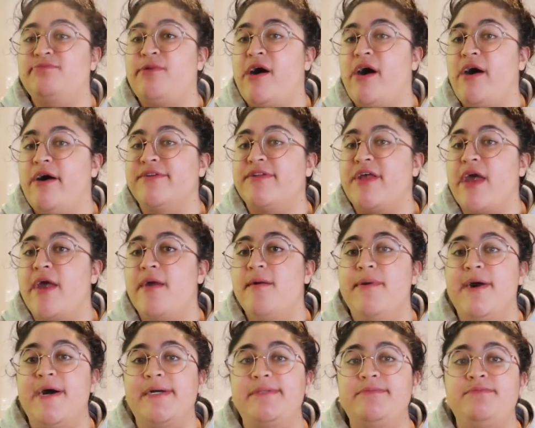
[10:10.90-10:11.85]
spot all day,
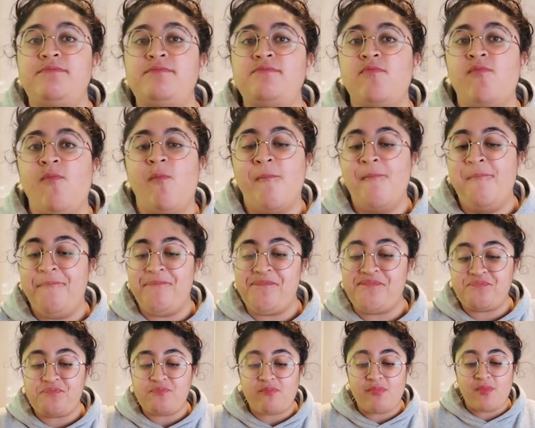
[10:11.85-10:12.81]
but
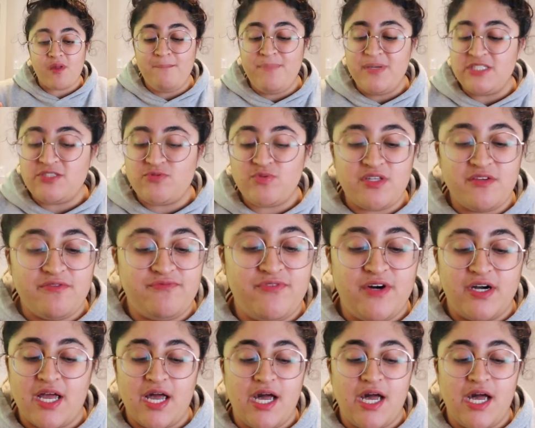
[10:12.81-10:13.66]
bitch, what the fuck